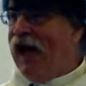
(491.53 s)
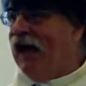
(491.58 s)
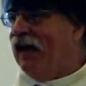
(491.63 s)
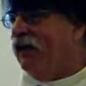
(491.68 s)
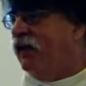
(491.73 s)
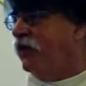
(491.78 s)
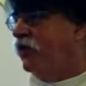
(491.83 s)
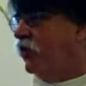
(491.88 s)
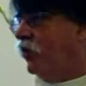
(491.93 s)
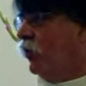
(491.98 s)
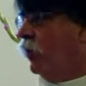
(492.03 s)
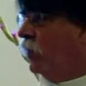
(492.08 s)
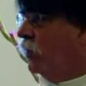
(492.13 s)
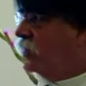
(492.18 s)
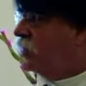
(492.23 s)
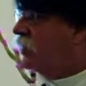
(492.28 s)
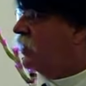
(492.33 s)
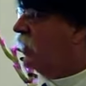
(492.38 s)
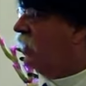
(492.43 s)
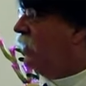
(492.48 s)
back to
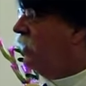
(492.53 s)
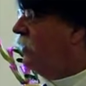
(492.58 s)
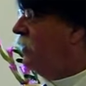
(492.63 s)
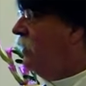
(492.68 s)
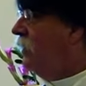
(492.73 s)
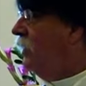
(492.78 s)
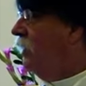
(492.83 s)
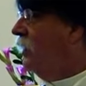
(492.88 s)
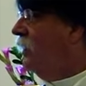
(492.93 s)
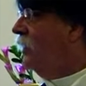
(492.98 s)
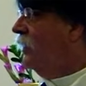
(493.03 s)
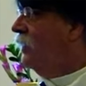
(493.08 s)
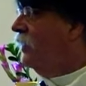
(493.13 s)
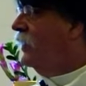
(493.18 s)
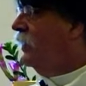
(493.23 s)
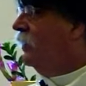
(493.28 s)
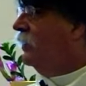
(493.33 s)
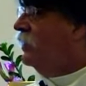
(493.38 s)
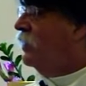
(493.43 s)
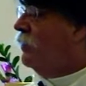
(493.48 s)
Jerusalem
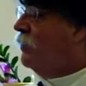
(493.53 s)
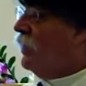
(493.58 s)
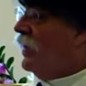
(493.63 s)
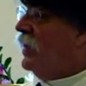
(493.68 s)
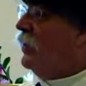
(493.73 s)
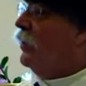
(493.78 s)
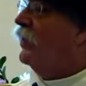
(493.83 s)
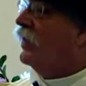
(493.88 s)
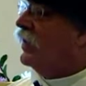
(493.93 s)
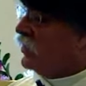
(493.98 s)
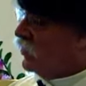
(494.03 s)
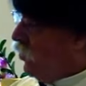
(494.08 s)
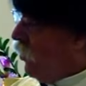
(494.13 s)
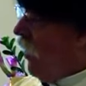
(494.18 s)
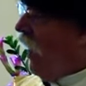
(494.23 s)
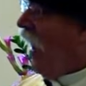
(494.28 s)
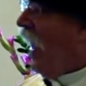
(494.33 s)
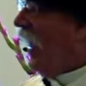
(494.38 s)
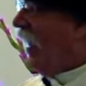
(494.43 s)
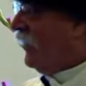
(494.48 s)
to be with
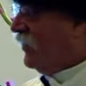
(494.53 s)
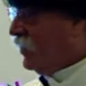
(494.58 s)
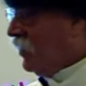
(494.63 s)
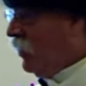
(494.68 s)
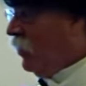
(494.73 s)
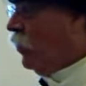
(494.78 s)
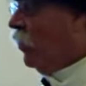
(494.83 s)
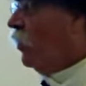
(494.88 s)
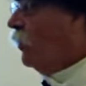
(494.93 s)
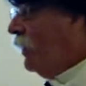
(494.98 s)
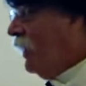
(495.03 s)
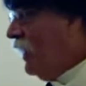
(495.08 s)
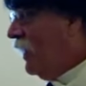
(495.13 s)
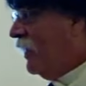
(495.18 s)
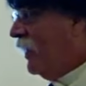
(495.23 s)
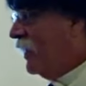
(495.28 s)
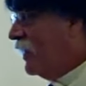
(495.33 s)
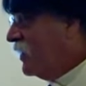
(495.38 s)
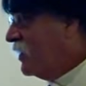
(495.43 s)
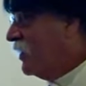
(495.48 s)
his wife so there won't
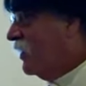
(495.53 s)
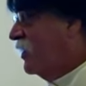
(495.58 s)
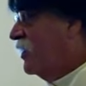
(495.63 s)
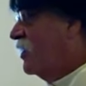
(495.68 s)
be anything